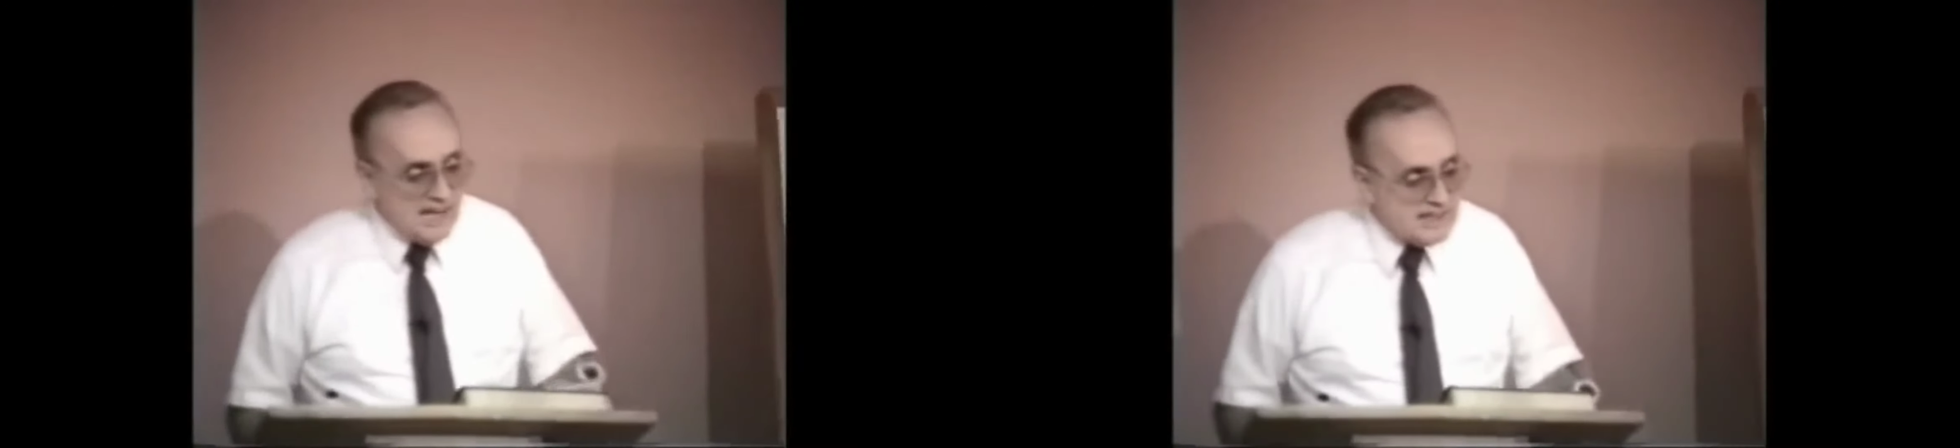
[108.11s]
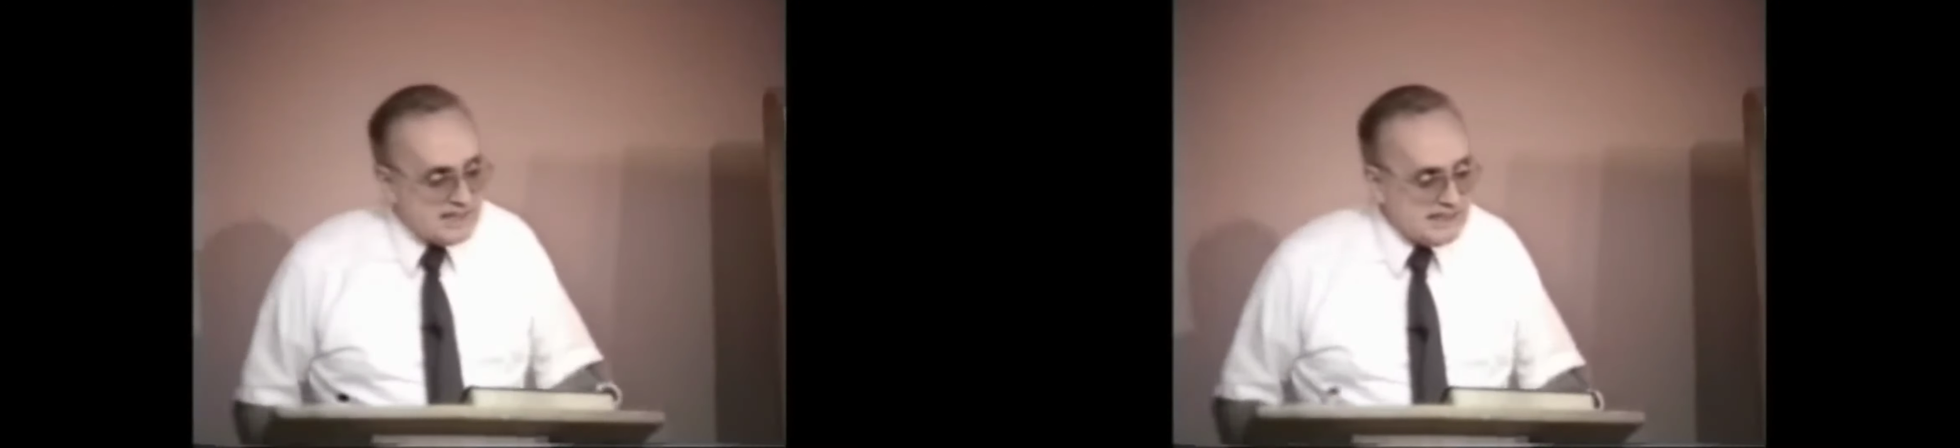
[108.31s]

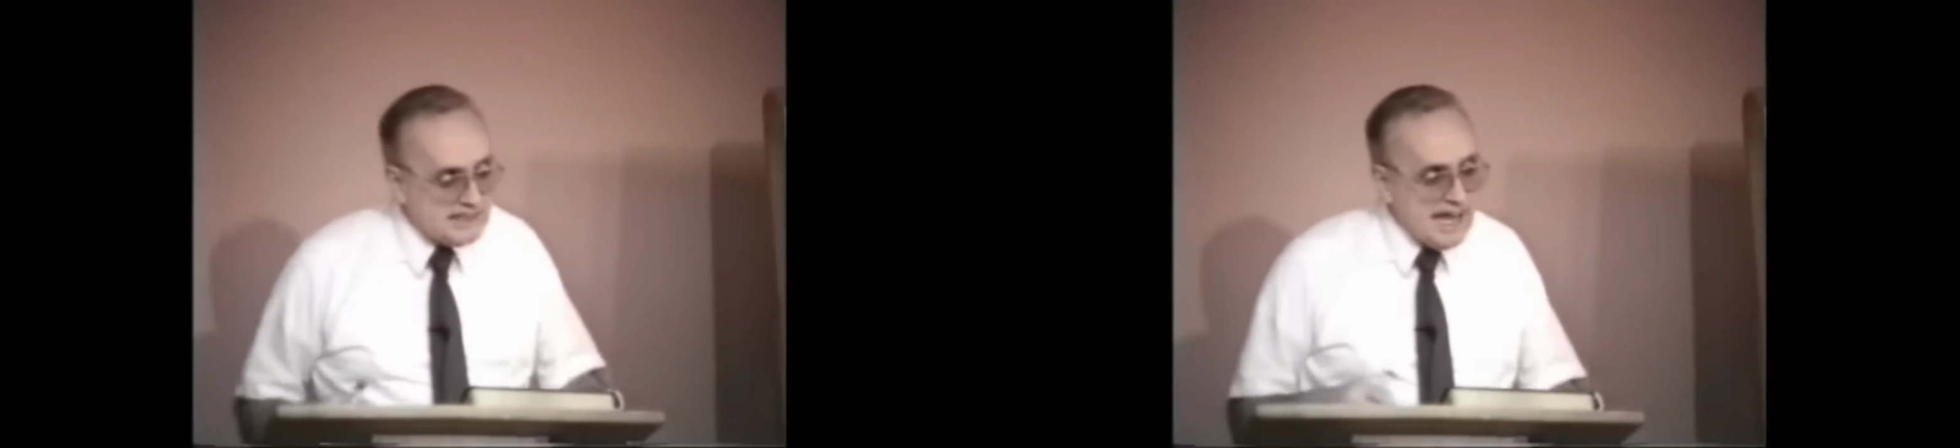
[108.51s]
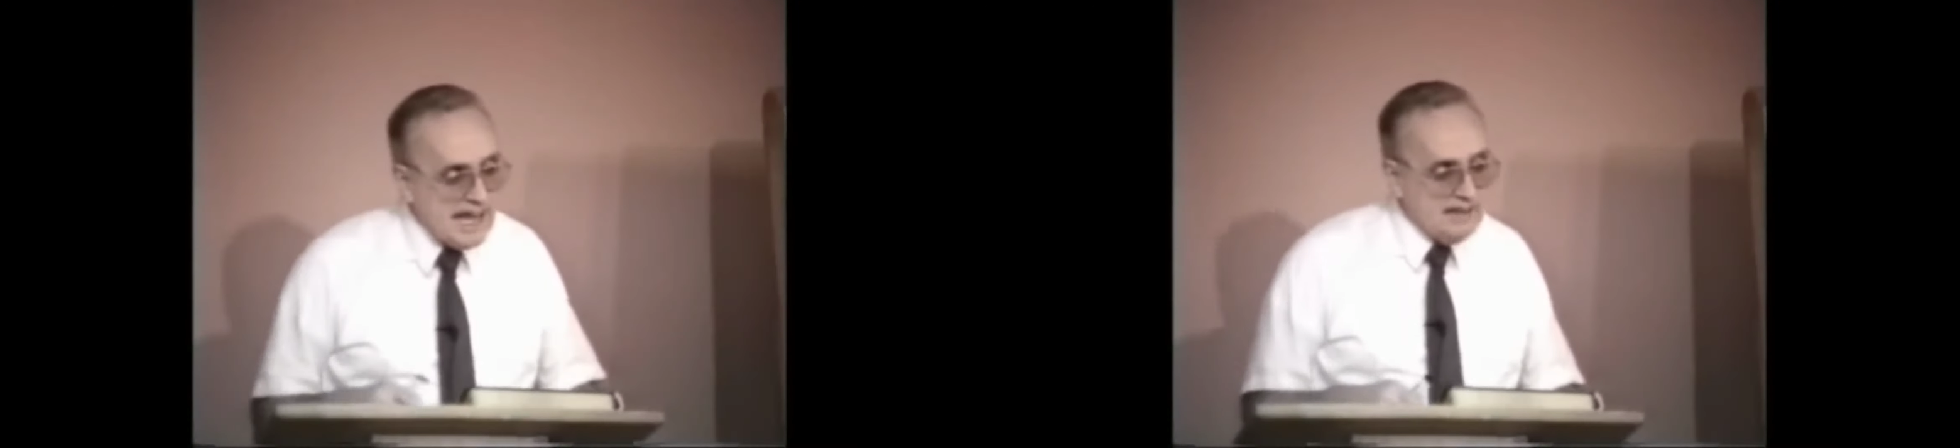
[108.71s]
In
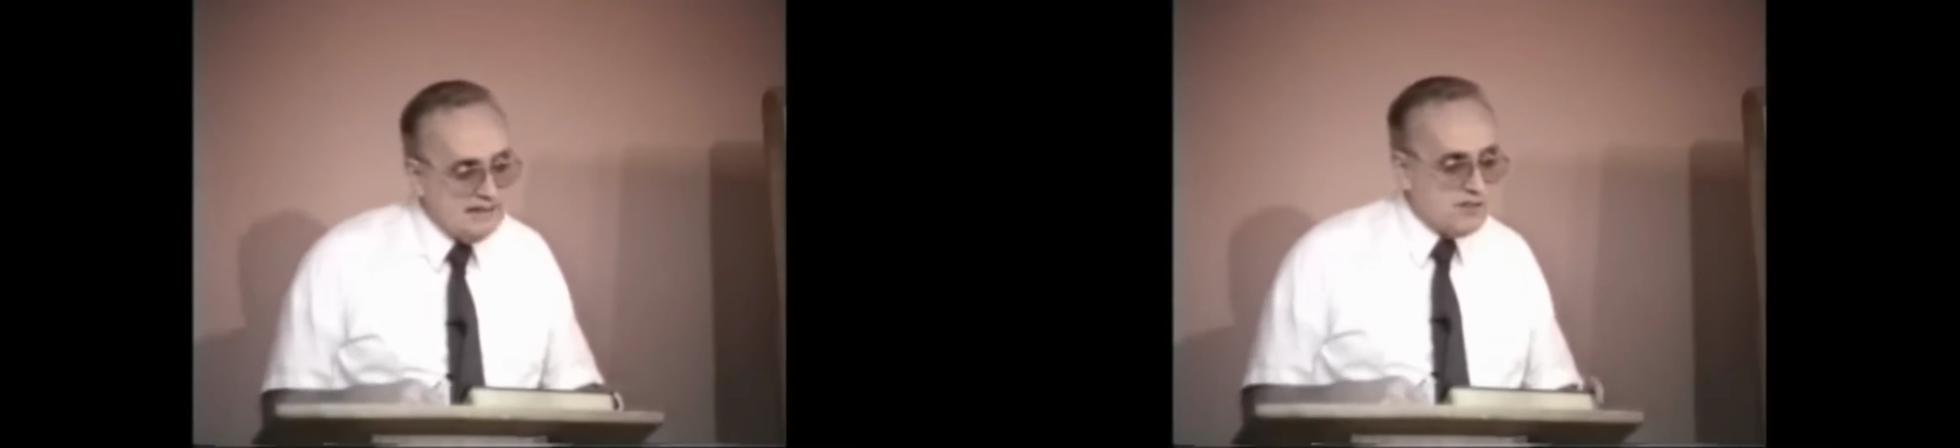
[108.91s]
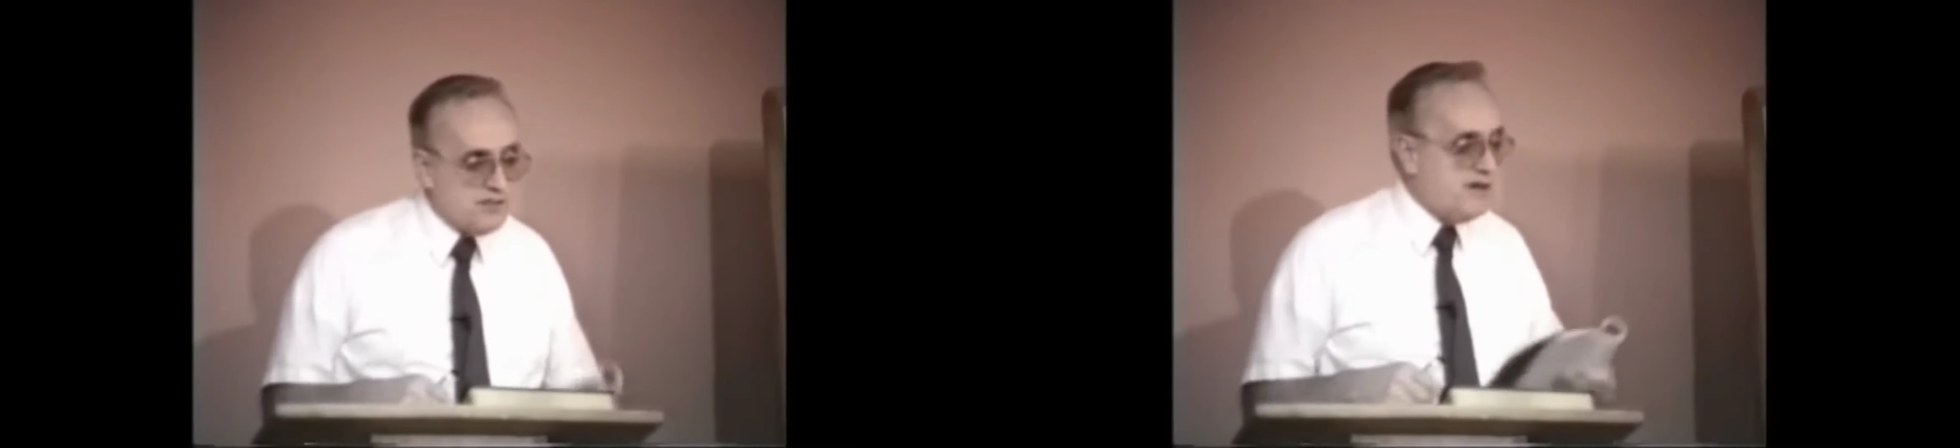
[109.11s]
addition to
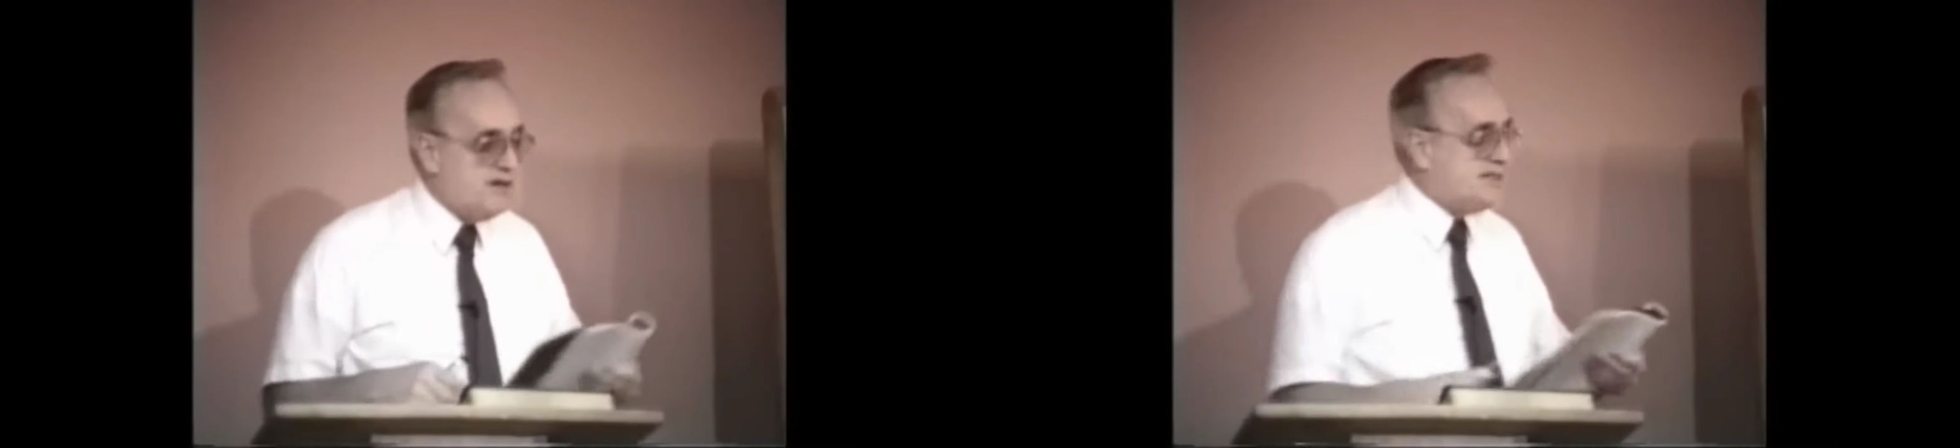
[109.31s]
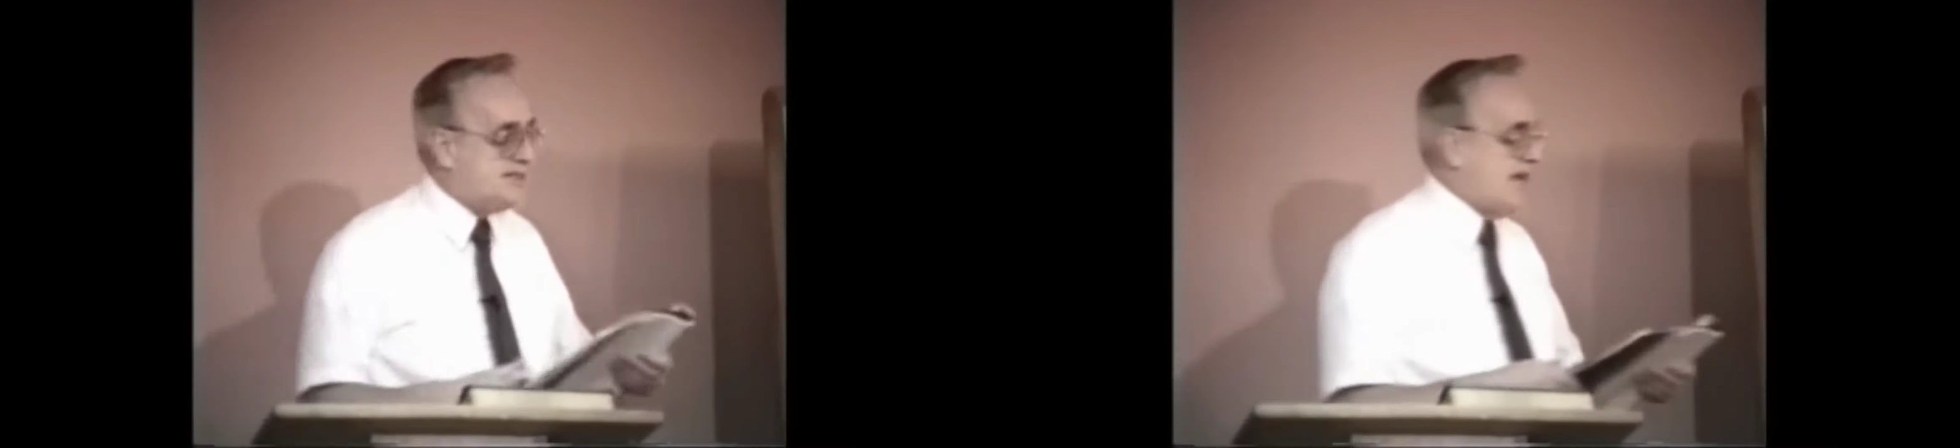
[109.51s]
that, in the
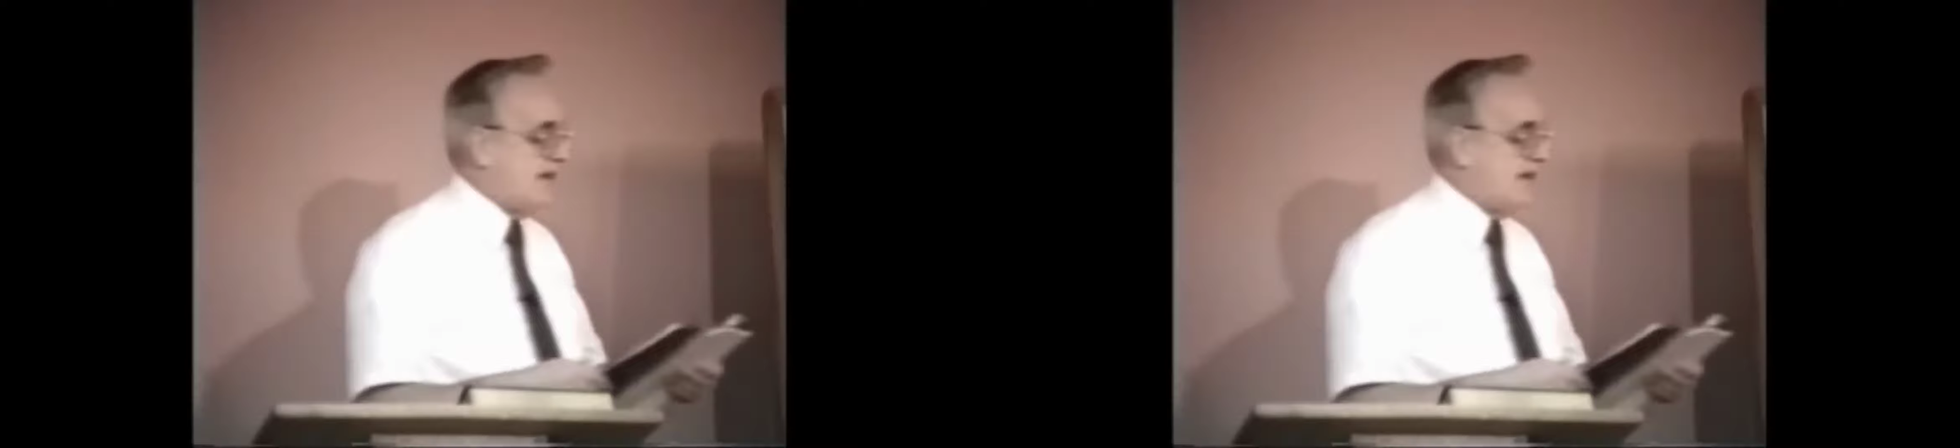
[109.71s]
third